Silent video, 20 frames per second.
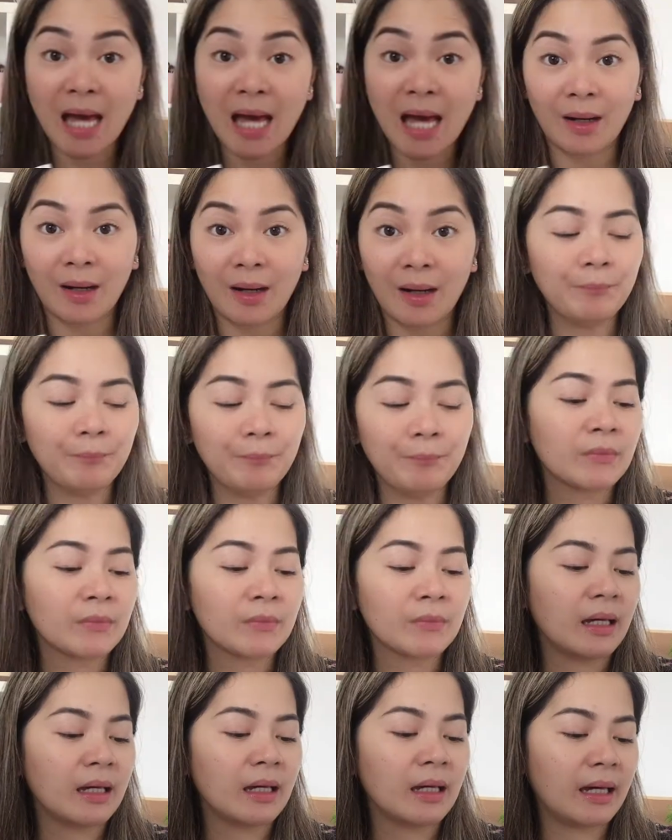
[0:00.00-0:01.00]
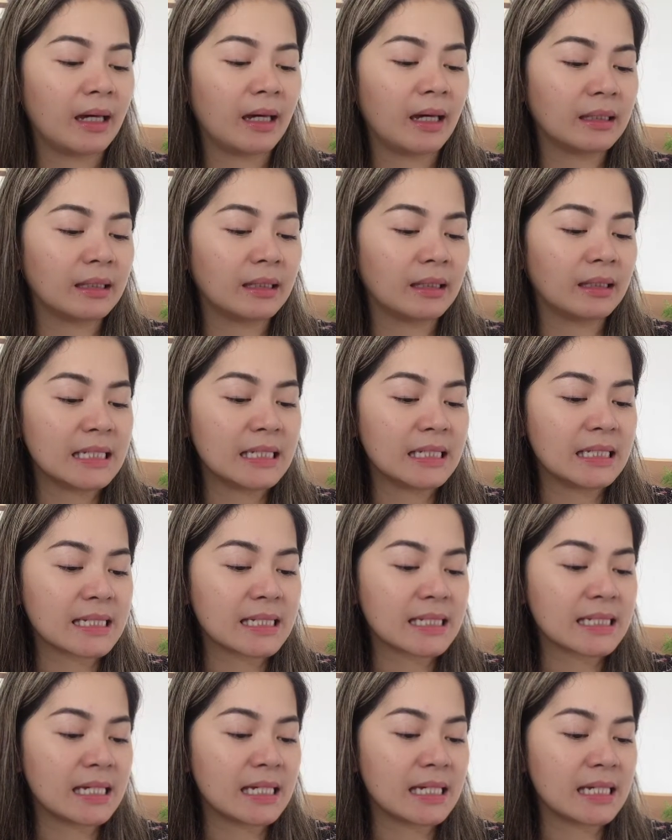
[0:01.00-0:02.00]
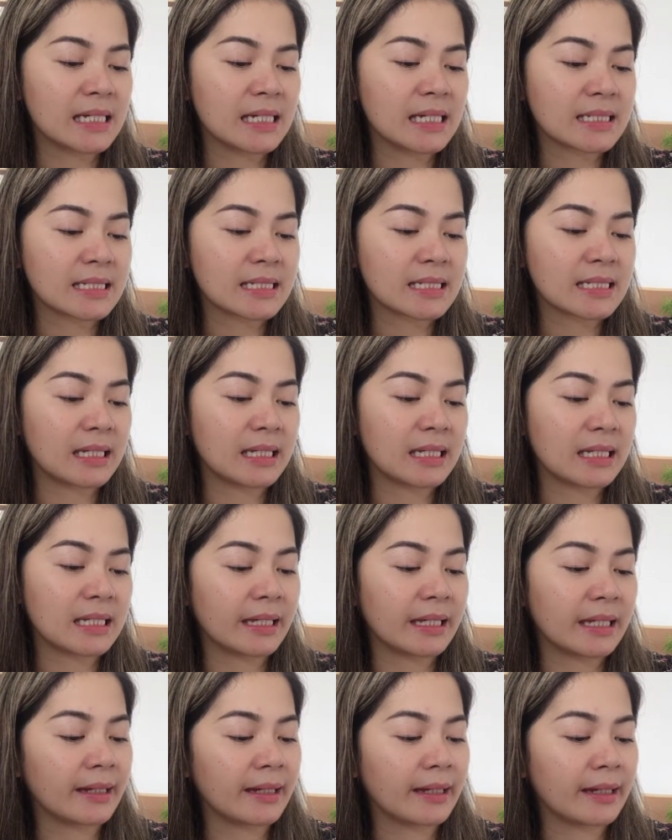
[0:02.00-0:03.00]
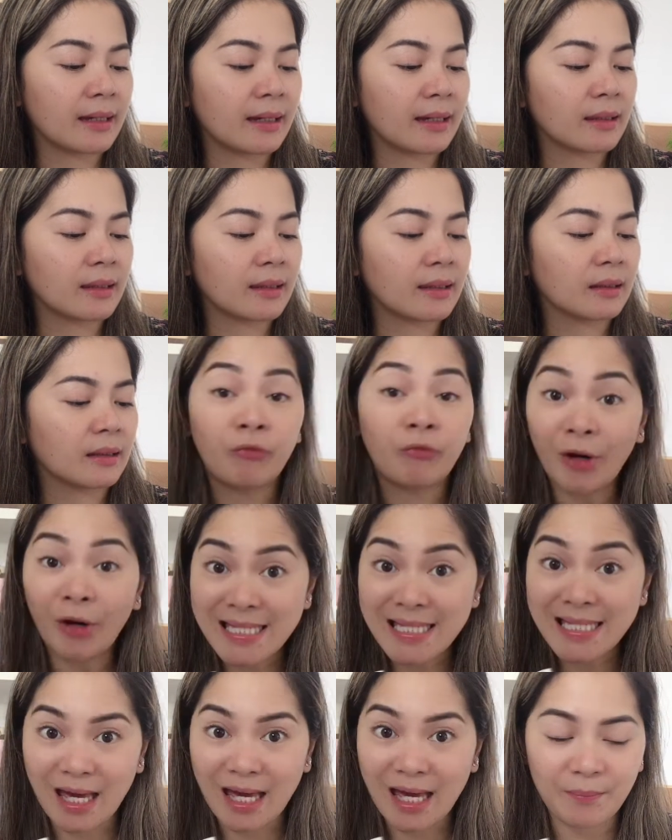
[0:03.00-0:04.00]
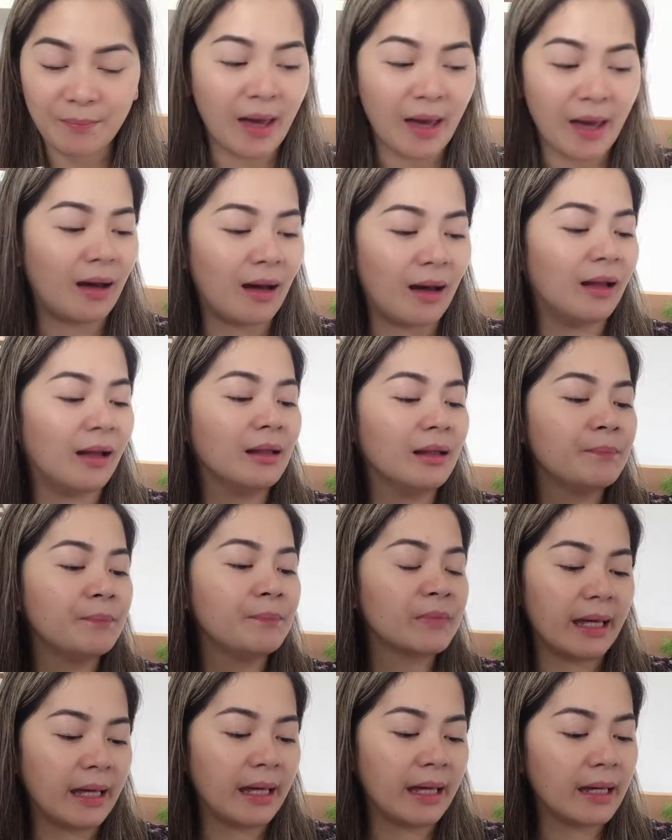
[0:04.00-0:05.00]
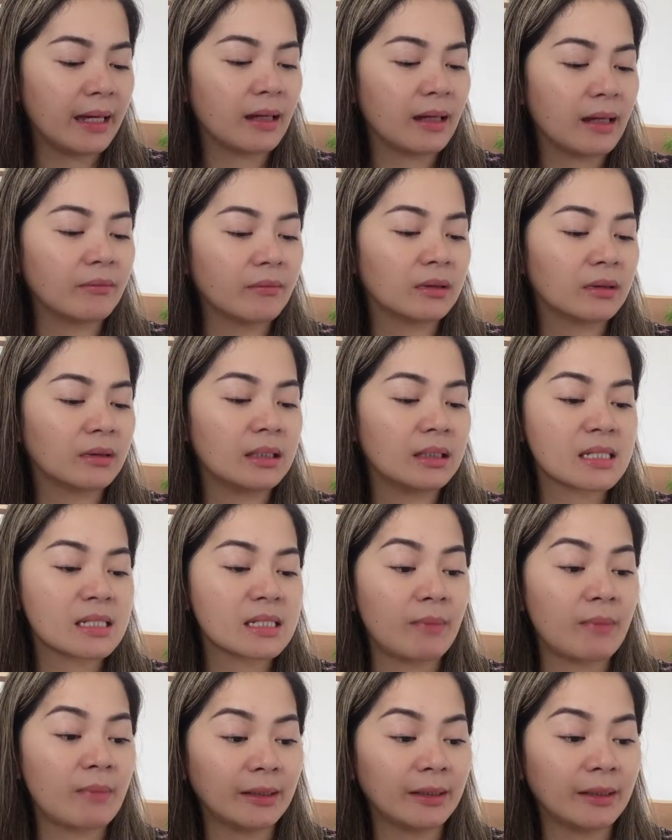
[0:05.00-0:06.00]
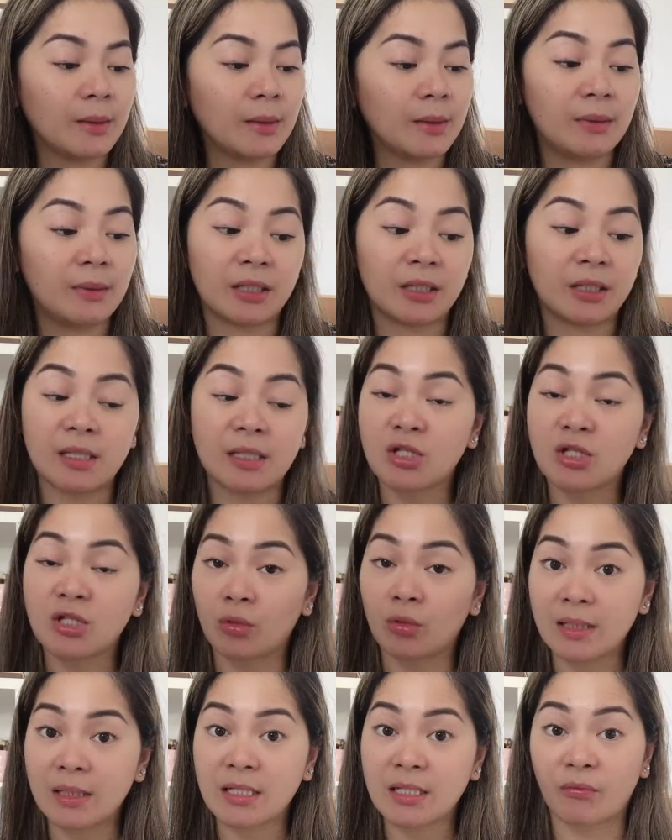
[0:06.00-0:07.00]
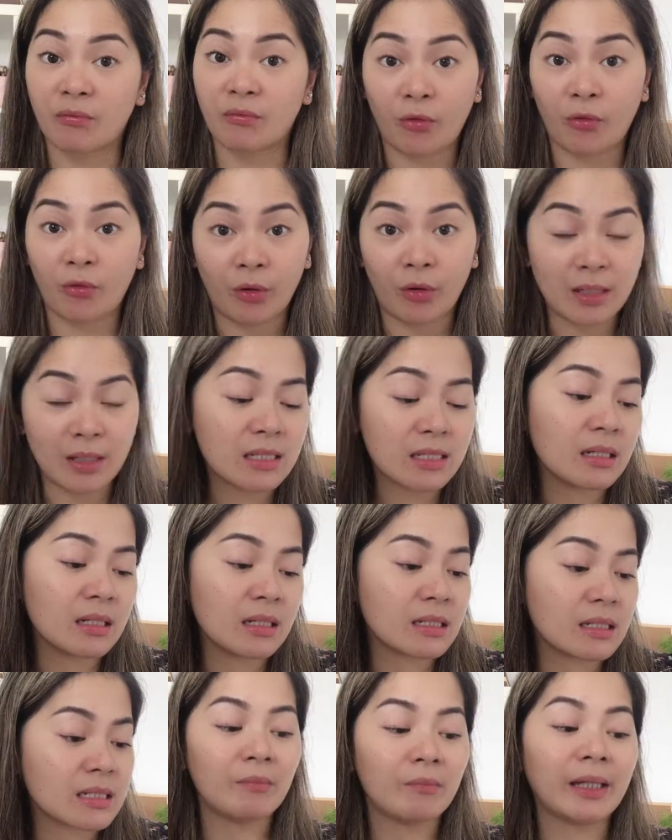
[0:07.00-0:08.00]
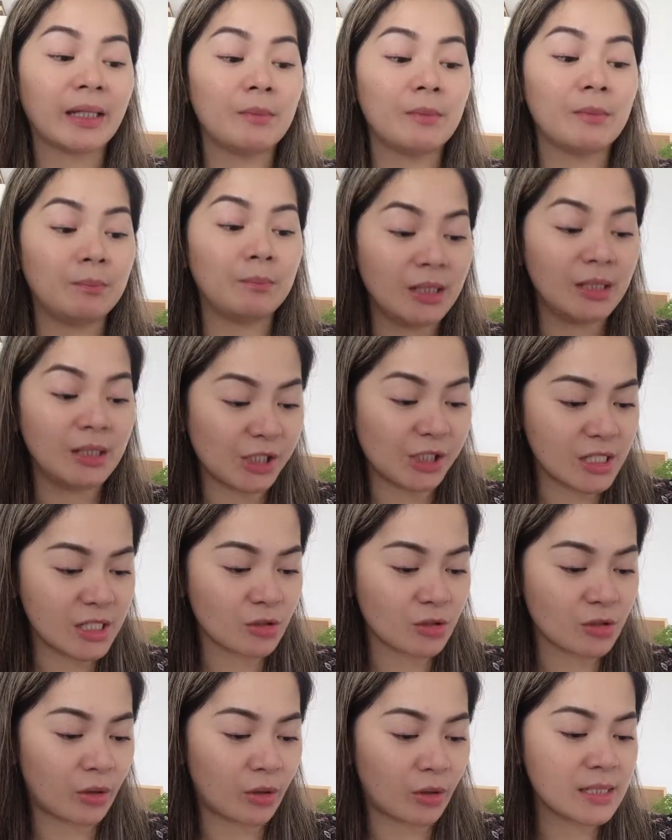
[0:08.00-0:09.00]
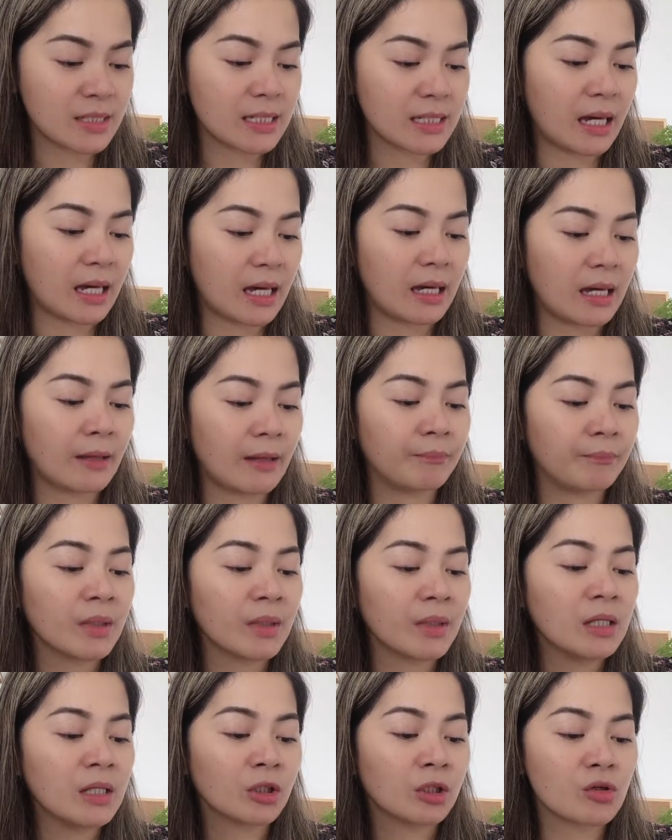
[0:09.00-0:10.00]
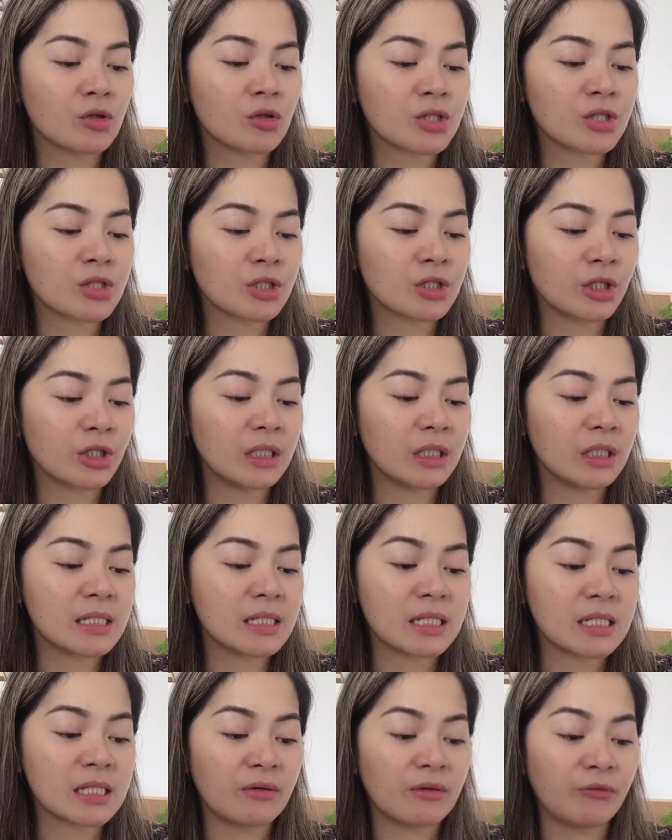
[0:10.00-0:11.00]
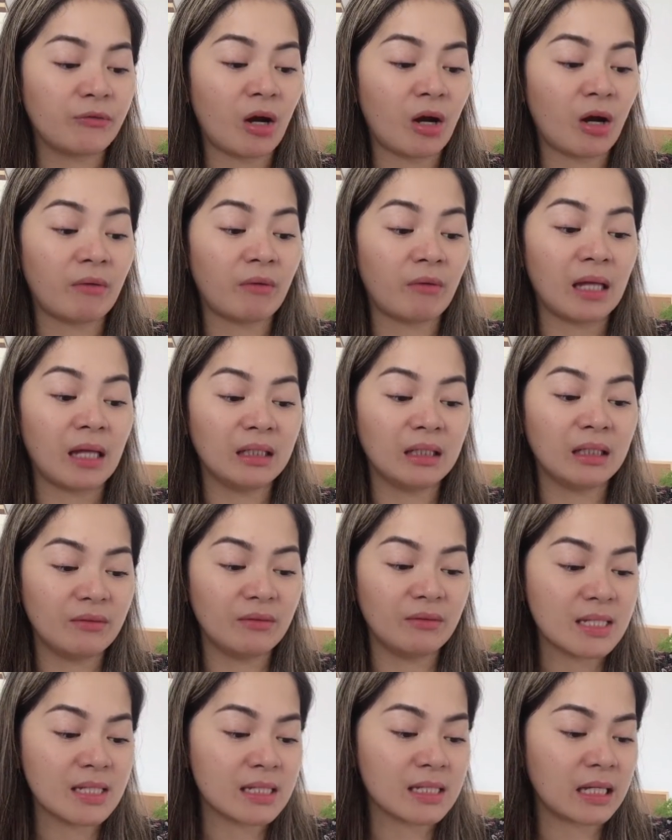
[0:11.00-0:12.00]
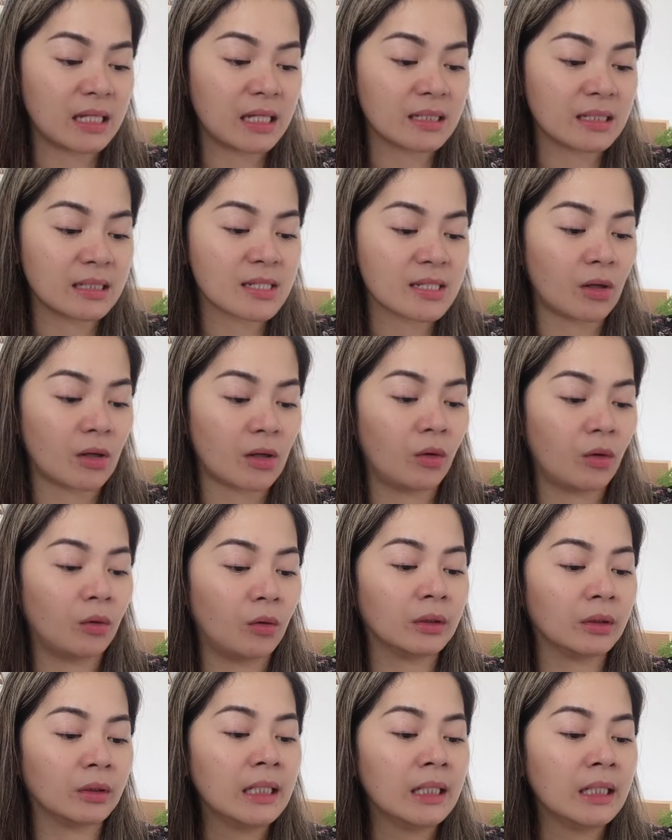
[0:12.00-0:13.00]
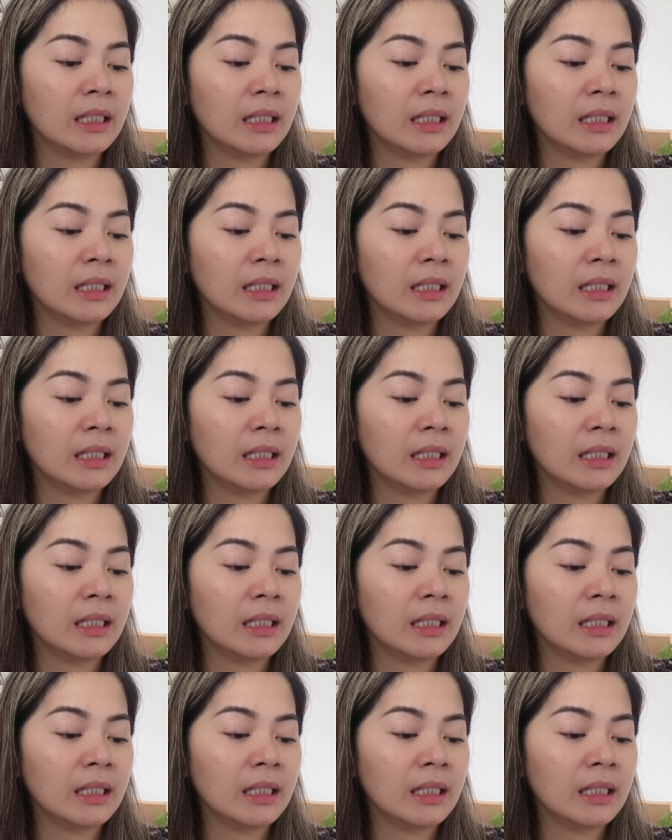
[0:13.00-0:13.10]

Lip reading: Tiam, and this is in 40 ml. And this vitamin B3 source is, of course, it's vitamin B3 source, and the concern is if you have uneven skin tone,